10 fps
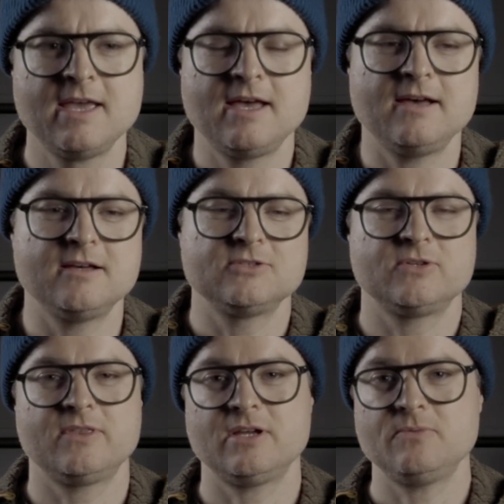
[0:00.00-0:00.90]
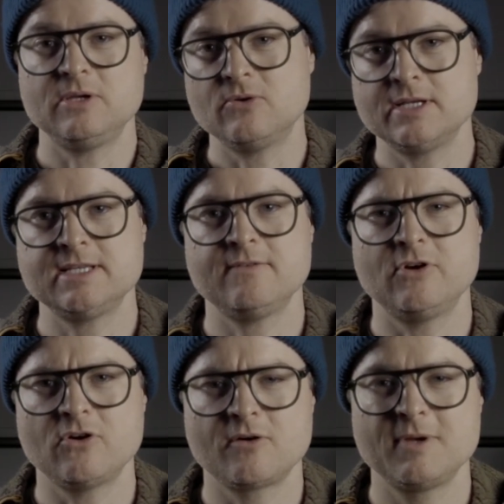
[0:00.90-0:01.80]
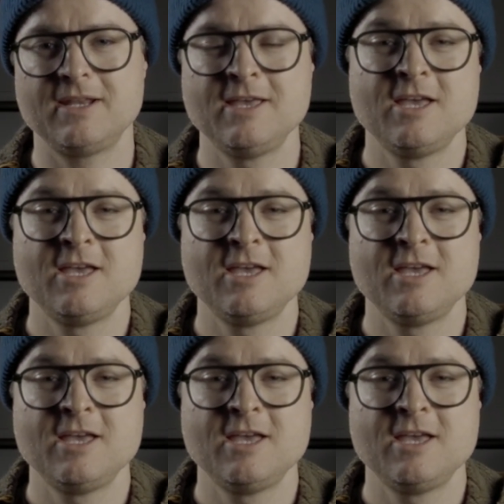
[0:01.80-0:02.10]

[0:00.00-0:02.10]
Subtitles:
So I thought it'd be great to have a Garmin.